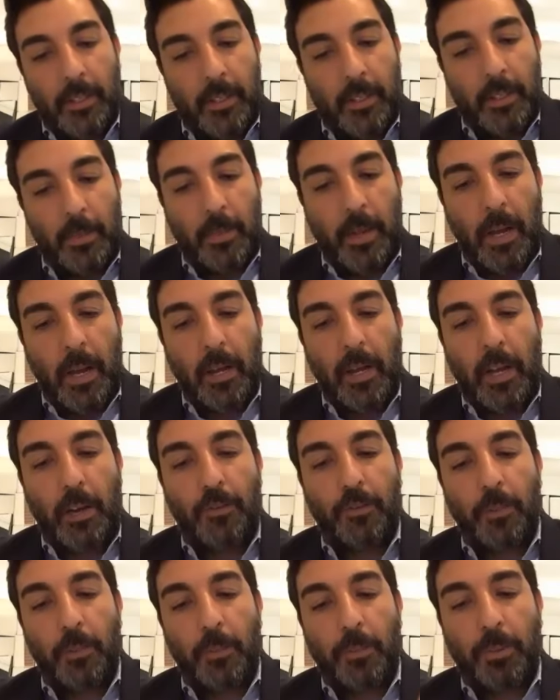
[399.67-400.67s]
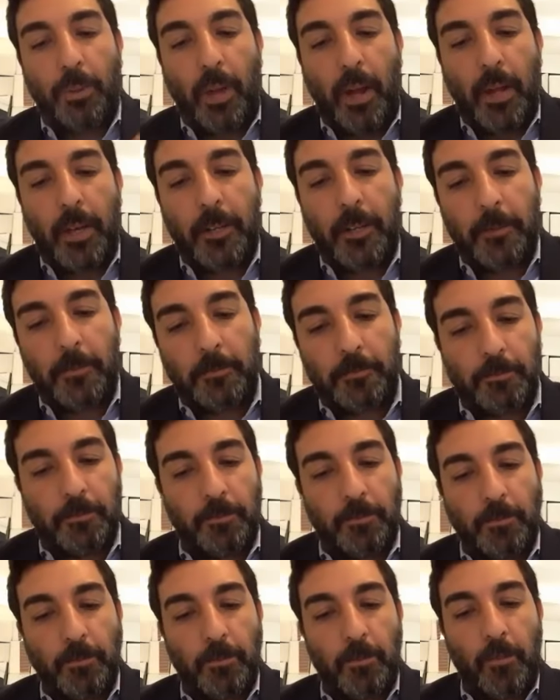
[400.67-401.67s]
The Maharal from Prague,
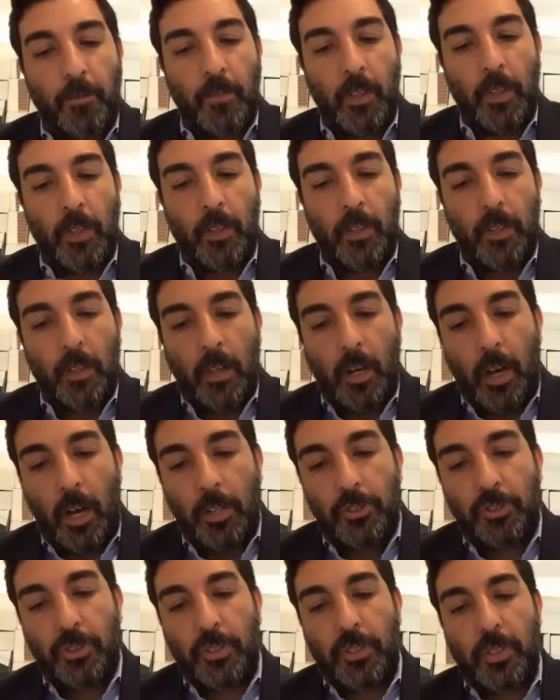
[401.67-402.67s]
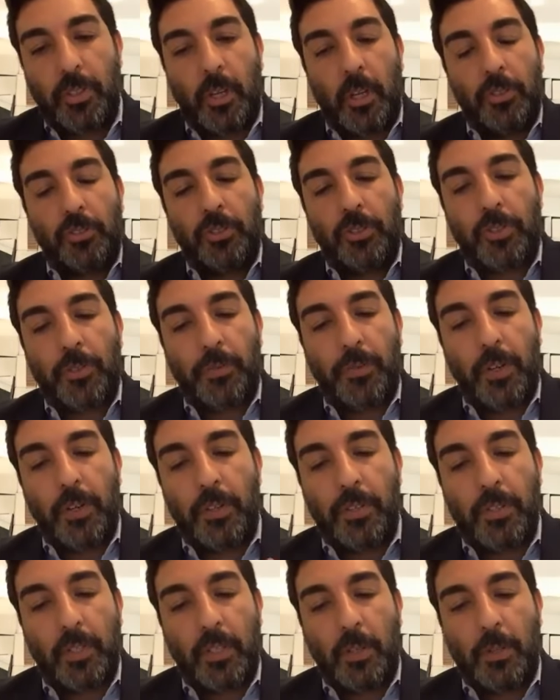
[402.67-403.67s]
hundreds and hundreds of
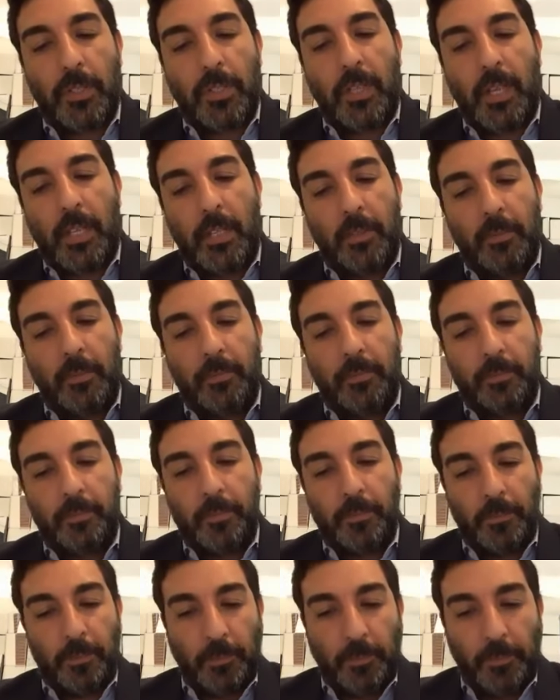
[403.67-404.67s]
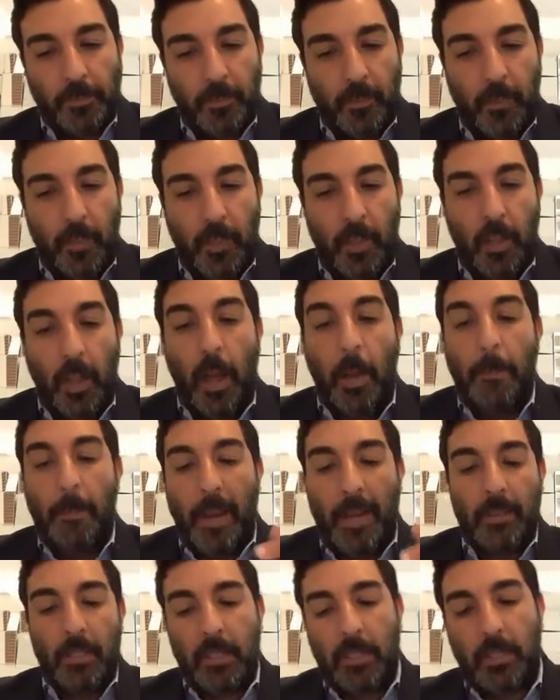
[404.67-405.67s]
years ago, said
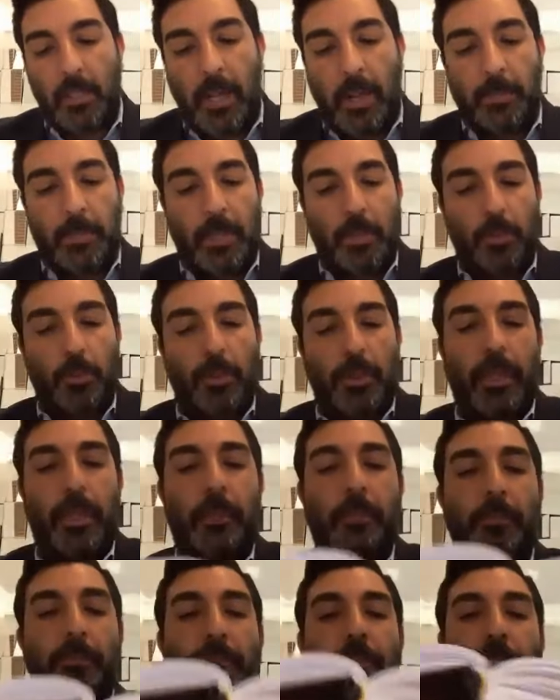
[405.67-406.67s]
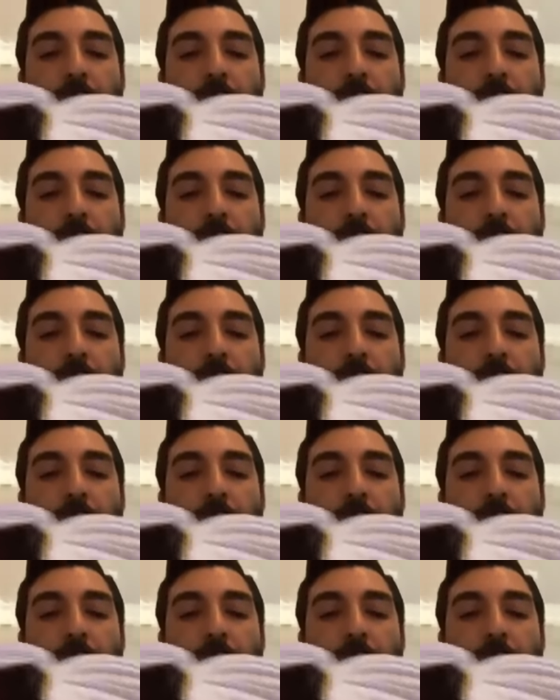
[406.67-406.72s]
about this time that we're in.